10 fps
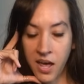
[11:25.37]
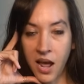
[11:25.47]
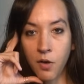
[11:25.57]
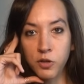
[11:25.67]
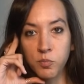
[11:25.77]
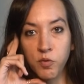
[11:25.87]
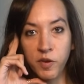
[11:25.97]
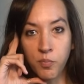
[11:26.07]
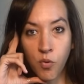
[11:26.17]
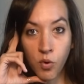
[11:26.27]
and how this
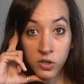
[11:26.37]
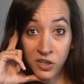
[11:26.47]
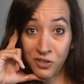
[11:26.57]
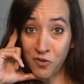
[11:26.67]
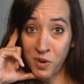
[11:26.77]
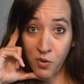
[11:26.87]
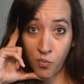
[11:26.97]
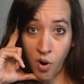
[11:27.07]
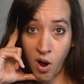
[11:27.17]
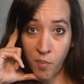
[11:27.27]
movie pours in so many
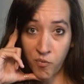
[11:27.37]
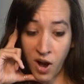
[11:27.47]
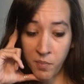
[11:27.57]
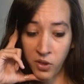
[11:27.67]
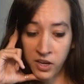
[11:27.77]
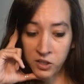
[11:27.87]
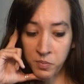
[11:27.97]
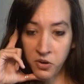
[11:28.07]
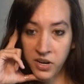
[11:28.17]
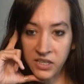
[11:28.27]
raw primal
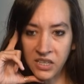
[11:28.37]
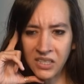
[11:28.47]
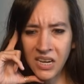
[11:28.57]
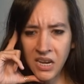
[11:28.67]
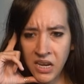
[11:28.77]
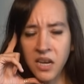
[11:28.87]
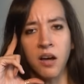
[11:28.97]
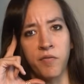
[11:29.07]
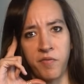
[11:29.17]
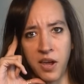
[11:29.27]
experiences in
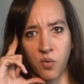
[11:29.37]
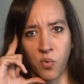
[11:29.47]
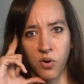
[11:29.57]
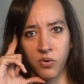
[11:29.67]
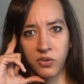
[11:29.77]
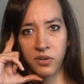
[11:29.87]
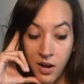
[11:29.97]
a fake world.